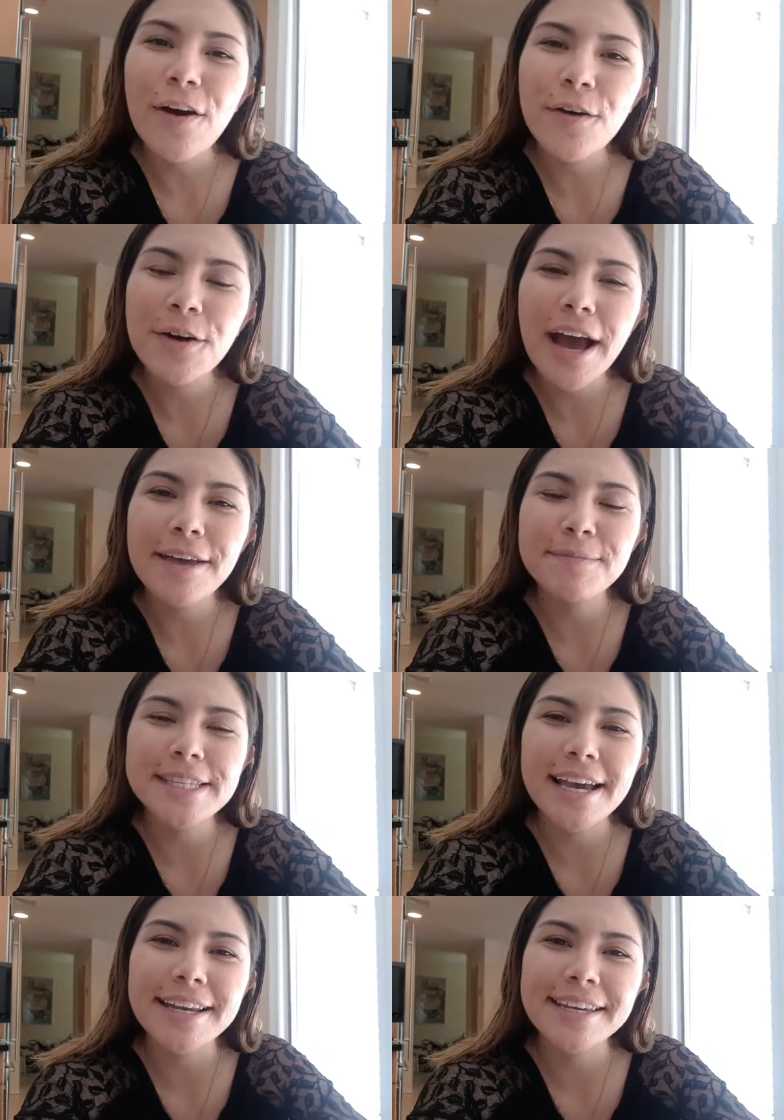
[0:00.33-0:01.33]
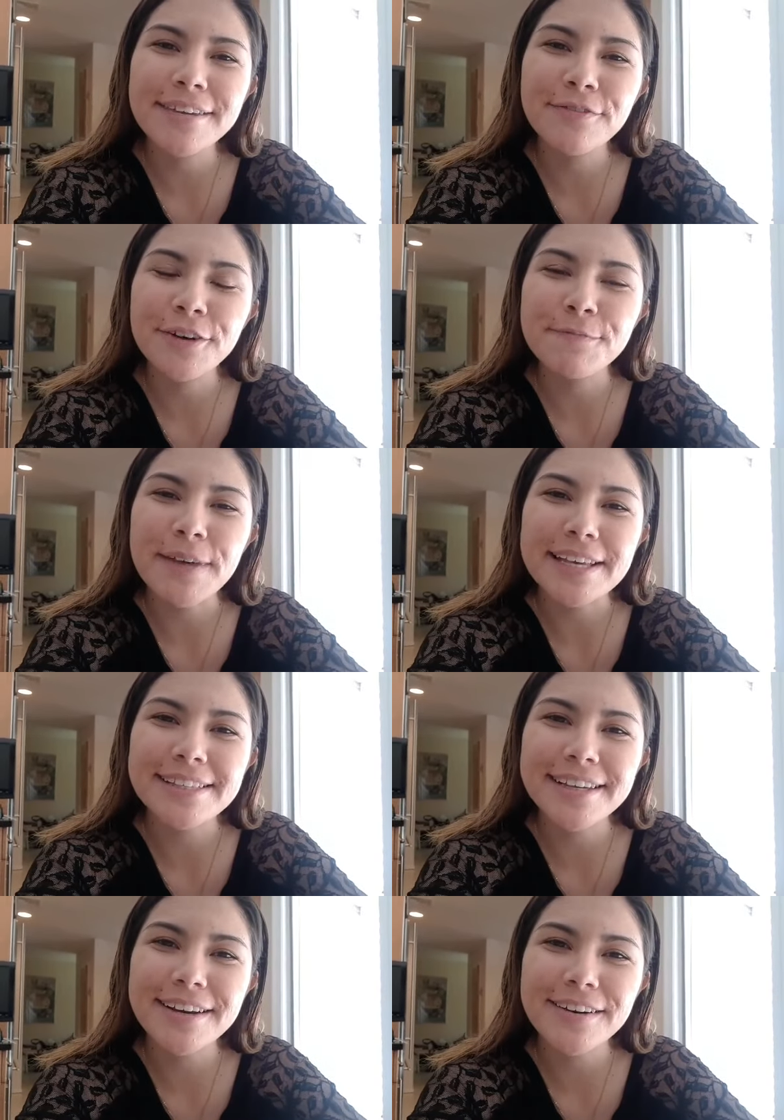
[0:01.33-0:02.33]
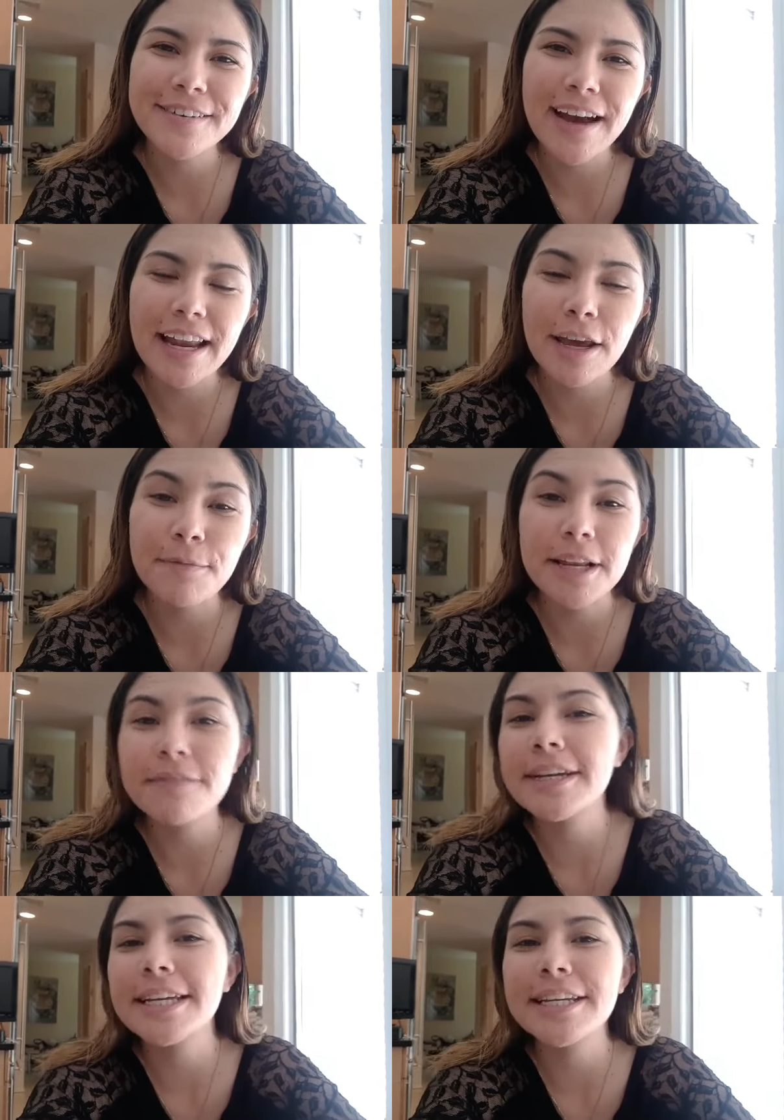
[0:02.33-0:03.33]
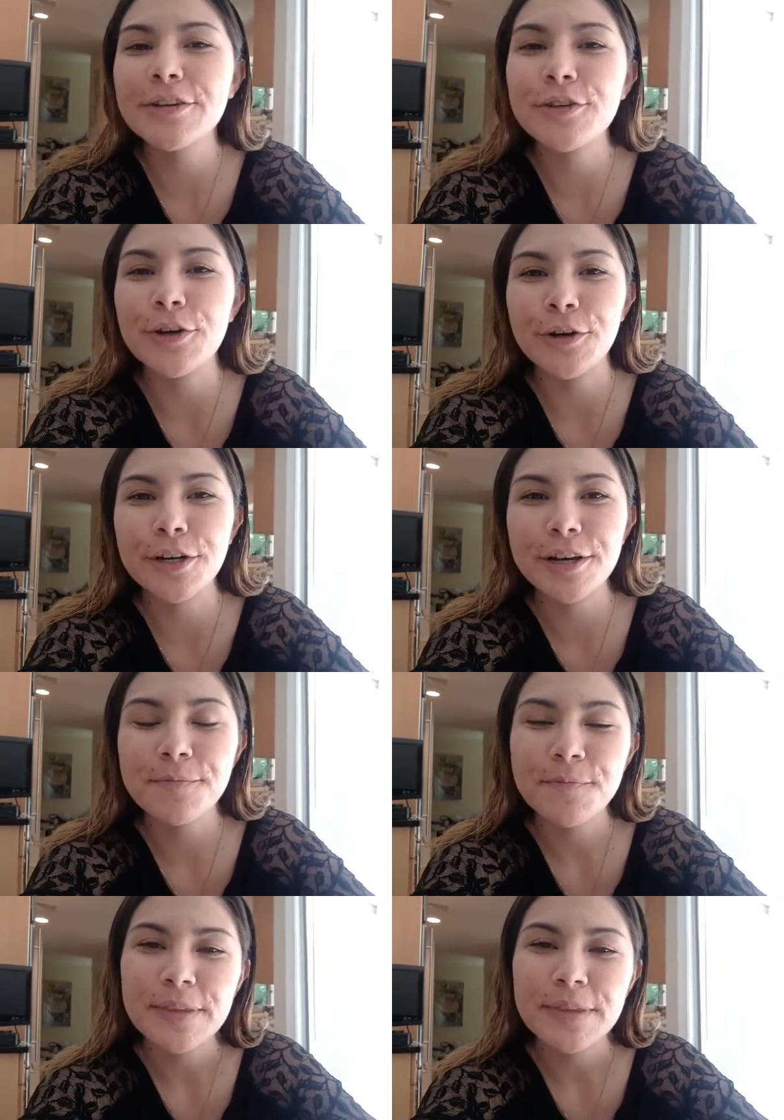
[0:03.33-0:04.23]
I'm Dany from Mexico and I'm living in New York.